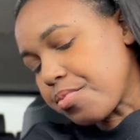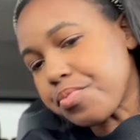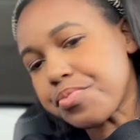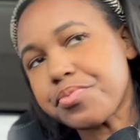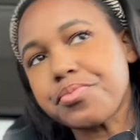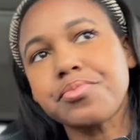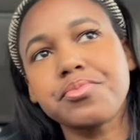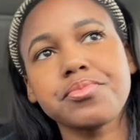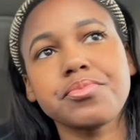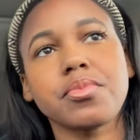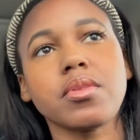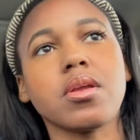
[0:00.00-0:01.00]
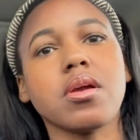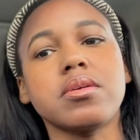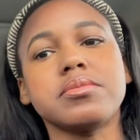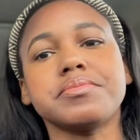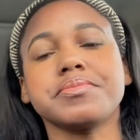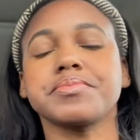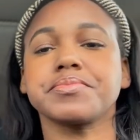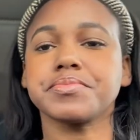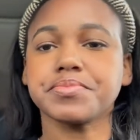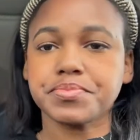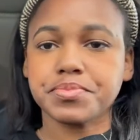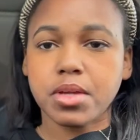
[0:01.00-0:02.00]
and very
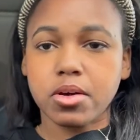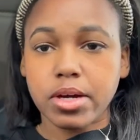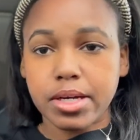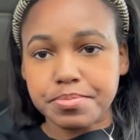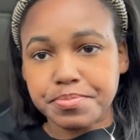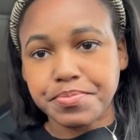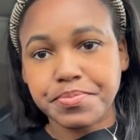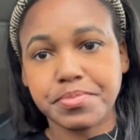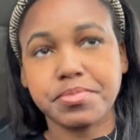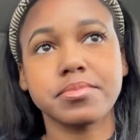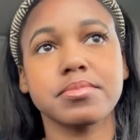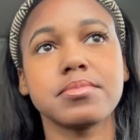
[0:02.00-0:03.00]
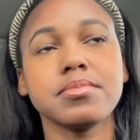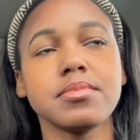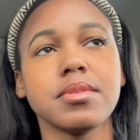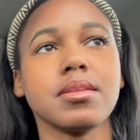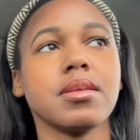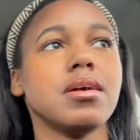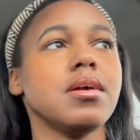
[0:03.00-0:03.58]
easy Valentine's Day project,